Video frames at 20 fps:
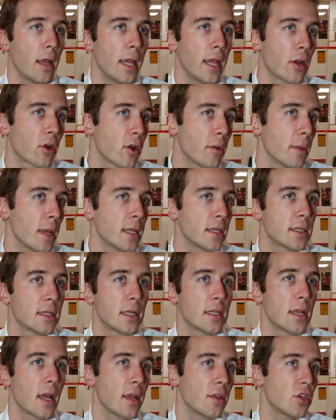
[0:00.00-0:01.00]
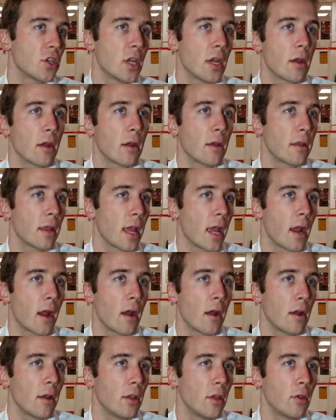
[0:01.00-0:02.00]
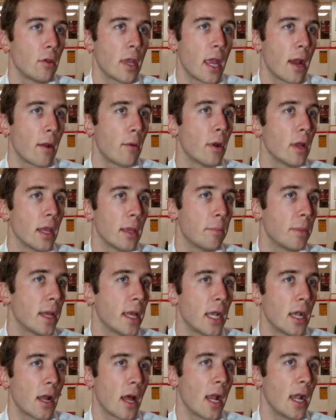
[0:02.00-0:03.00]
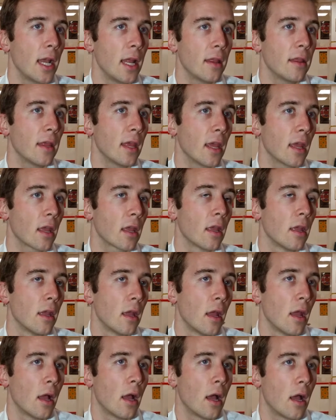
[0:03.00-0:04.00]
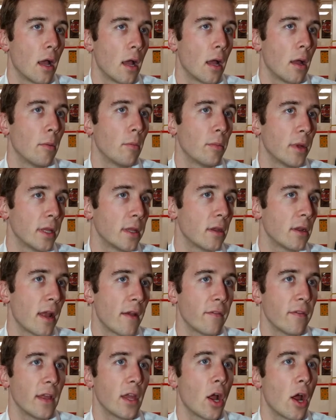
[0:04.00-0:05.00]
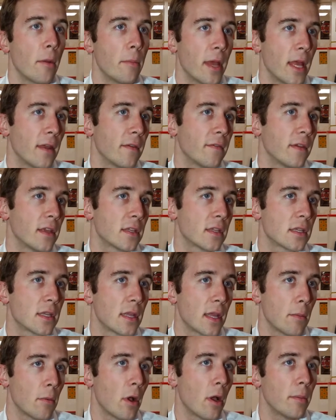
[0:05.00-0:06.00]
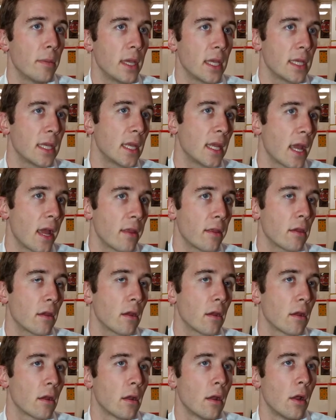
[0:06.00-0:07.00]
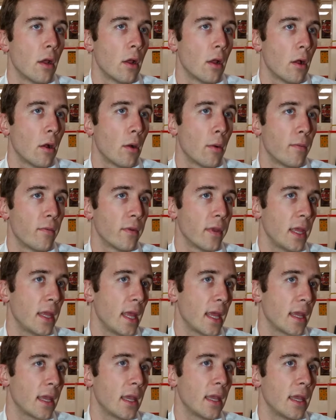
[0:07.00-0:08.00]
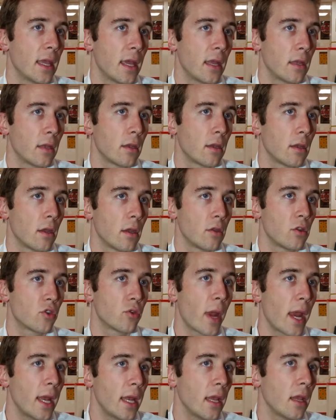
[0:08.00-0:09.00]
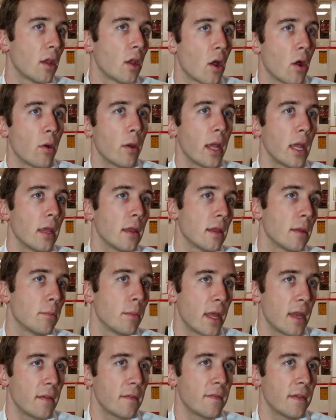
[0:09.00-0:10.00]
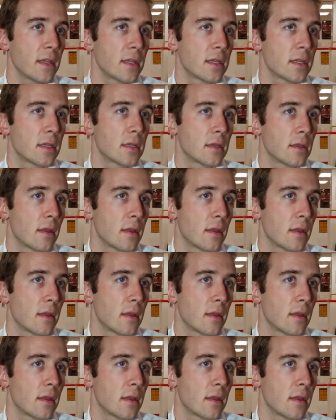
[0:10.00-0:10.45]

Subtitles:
increments, a touch here or there. You can't really pin it on anything. But there definitely are benefits to them all being together. Hopefully they can get training going that benefits